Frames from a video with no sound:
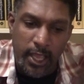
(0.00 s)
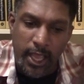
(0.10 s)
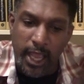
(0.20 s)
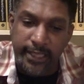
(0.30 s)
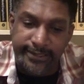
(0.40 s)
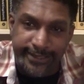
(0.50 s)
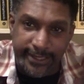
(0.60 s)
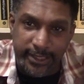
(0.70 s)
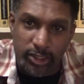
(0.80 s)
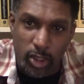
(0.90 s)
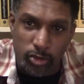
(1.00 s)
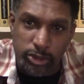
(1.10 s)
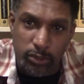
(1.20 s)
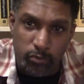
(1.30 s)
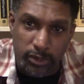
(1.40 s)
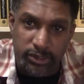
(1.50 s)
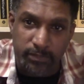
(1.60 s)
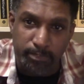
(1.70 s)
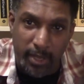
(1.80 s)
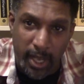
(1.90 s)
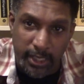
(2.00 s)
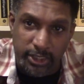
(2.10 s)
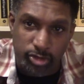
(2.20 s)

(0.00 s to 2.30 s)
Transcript: I didn't know she wasn't potty